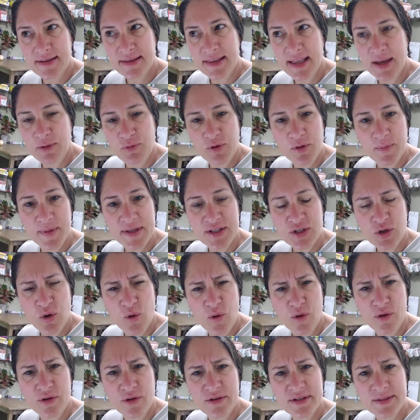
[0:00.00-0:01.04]
that will be
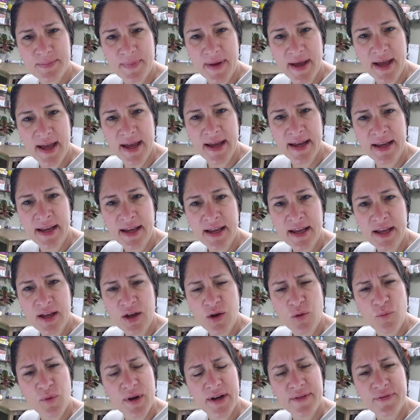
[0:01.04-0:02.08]
told by
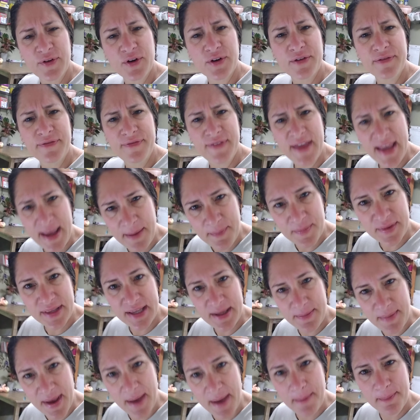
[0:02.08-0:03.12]
one of her
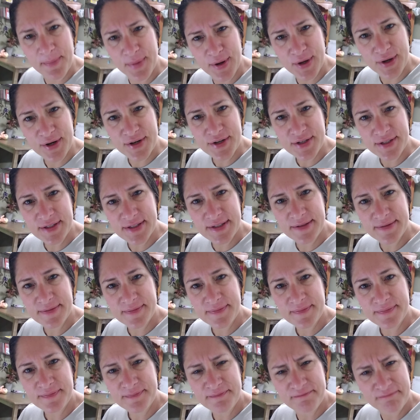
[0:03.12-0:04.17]
family members.
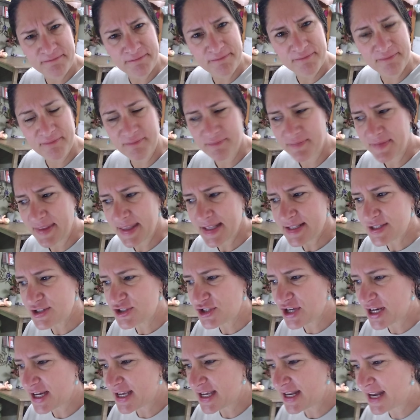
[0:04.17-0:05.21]
Let's
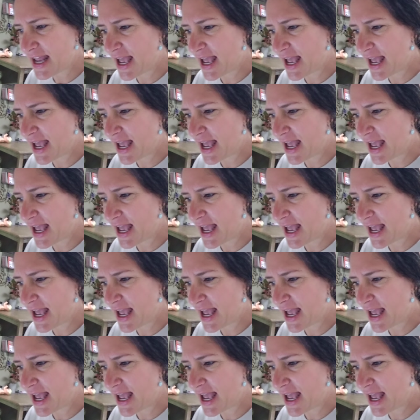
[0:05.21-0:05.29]
check it